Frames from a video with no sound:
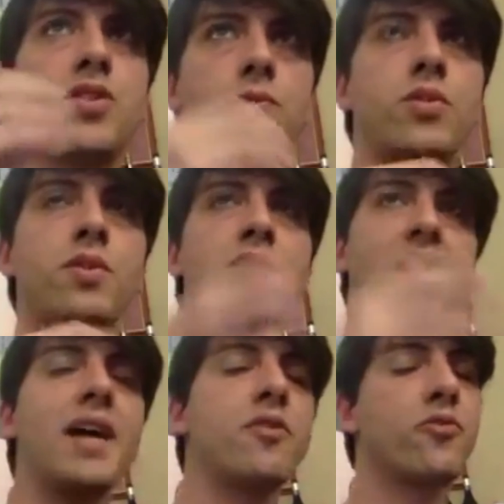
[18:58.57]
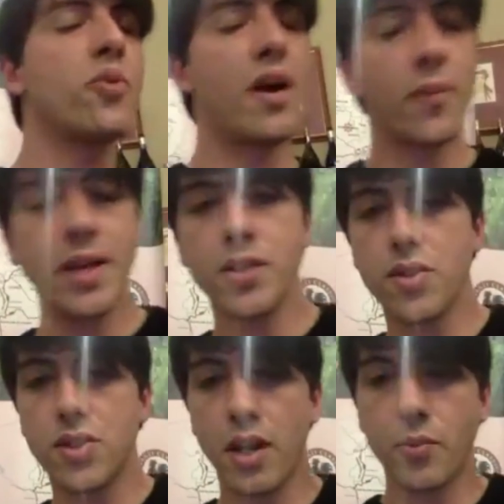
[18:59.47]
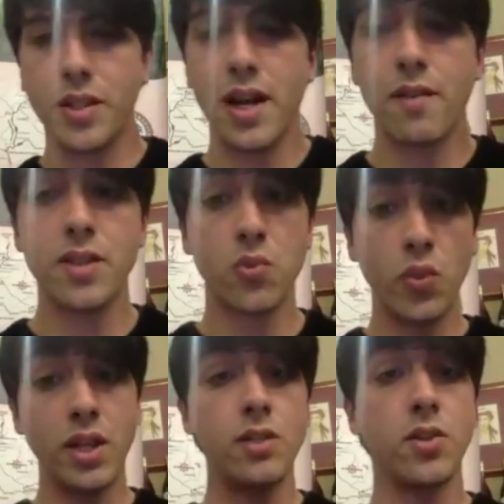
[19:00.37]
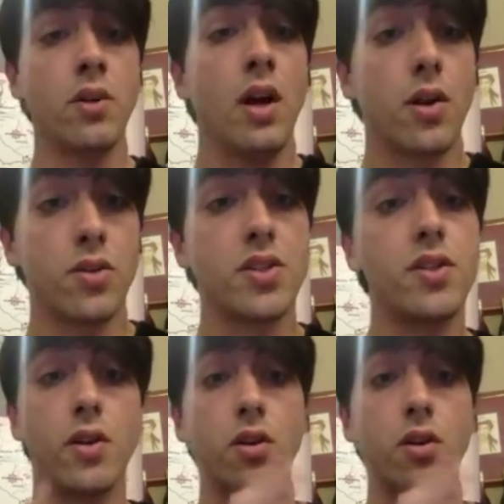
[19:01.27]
to decide if we are ready to start with the harvest, we need to consider